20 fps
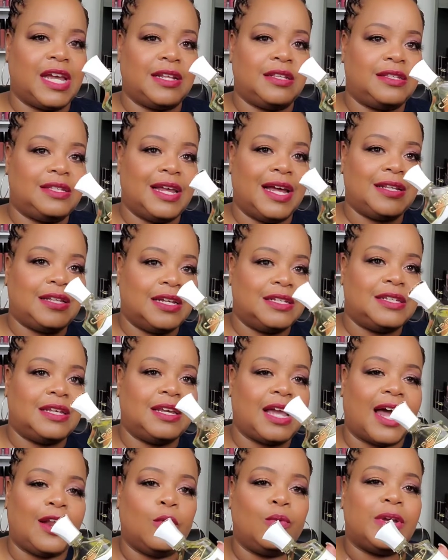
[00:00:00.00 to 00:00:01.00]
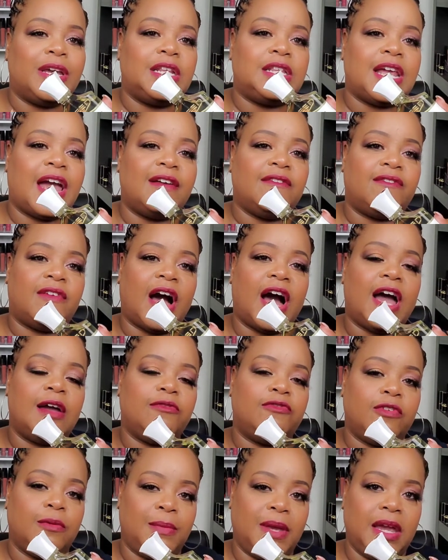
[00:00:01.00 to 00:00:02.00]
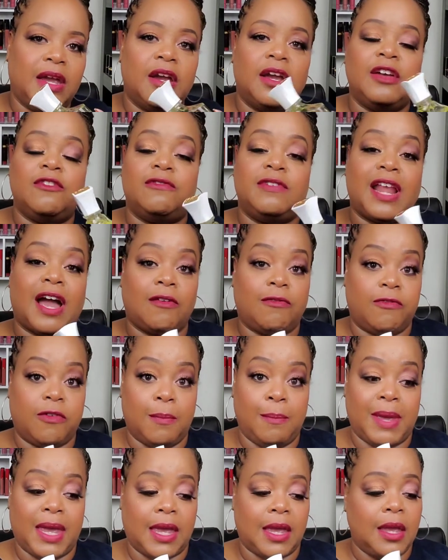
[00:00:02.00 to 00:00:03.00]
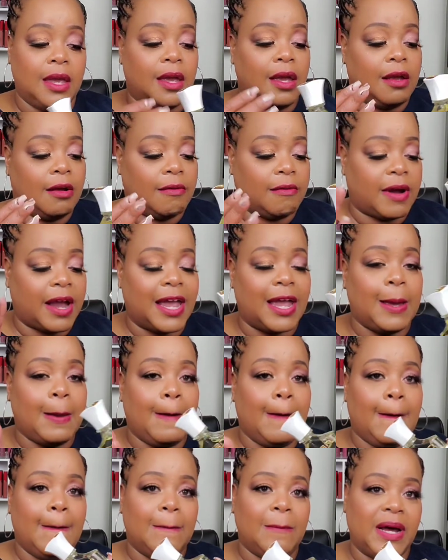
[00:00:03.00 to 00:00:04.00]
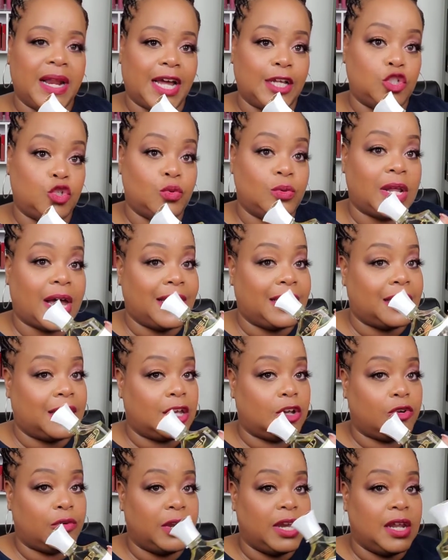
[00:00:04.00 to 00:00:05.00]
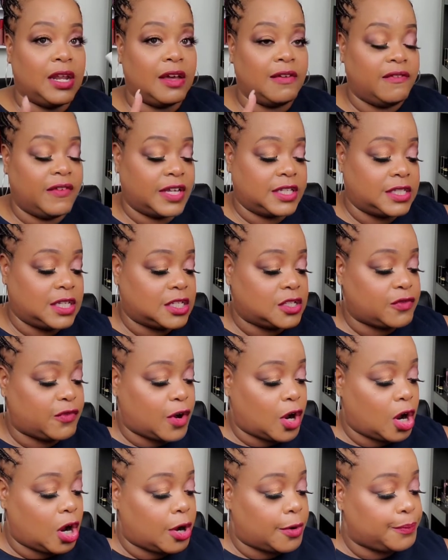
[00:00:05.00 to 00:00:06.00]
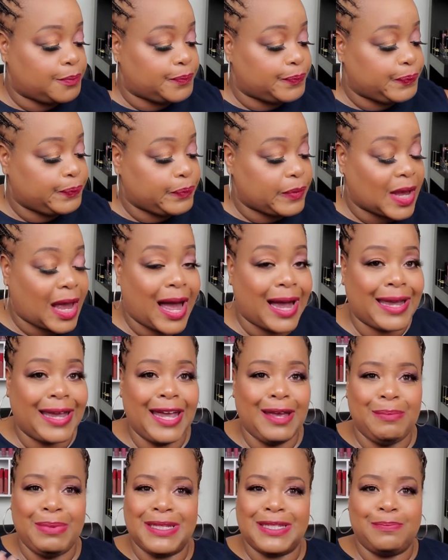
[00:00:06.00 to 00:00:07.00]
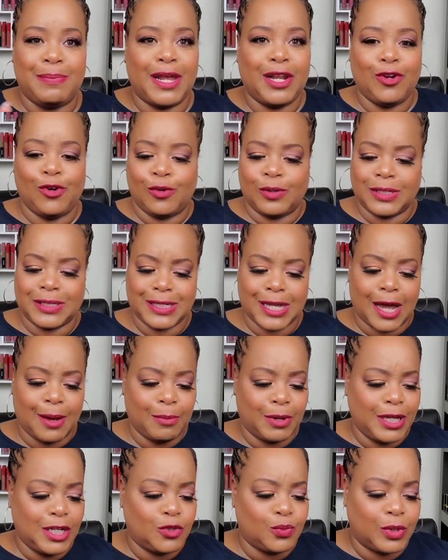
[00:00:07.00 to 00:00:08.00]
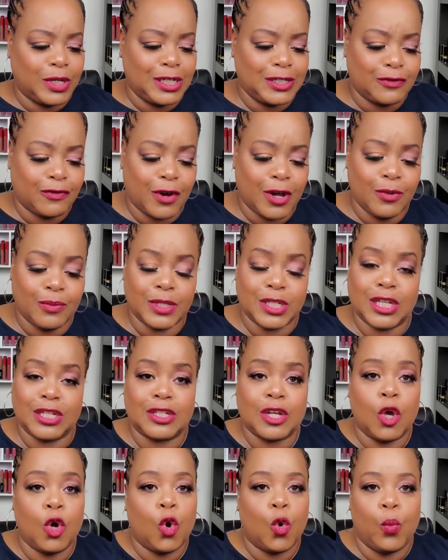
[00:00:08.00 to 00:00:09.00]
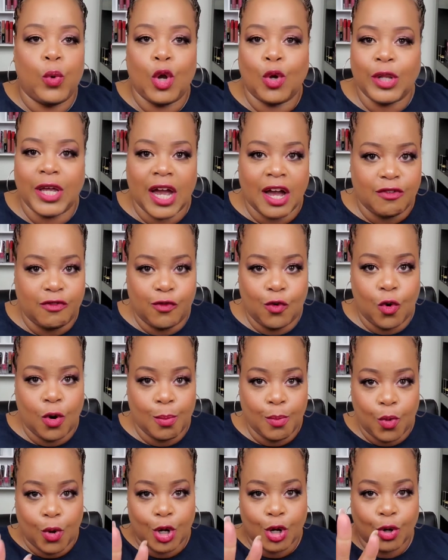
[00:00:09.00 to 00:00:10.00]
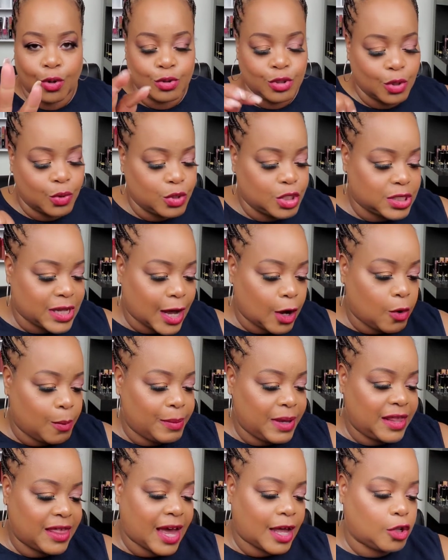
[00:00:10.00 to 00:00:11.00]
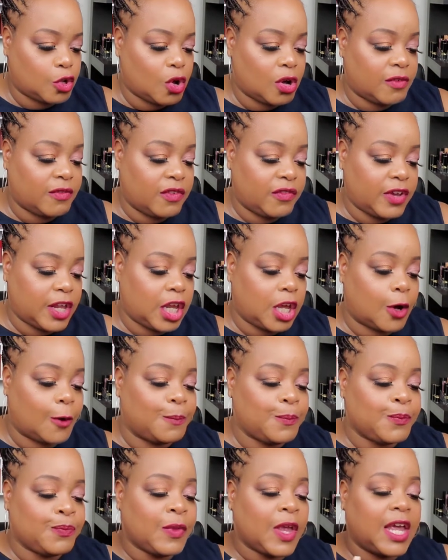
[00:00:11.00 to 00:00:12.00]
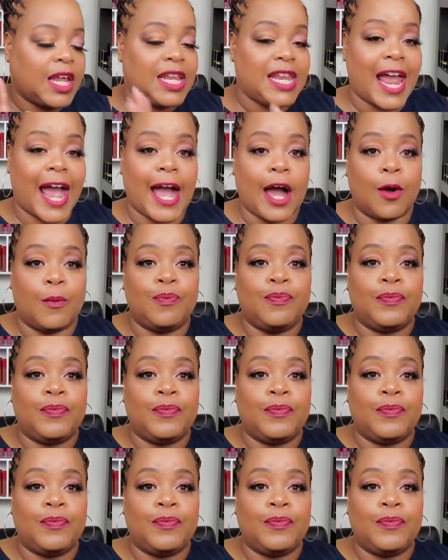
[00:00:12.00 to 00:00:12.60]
don't get that vibe from here, not for me, right? But I do like it. Creed Adventus for her. I can't be spending all this time on each one of these fragrances. We only got four more though, so it's not gonna be that long of a video. Now,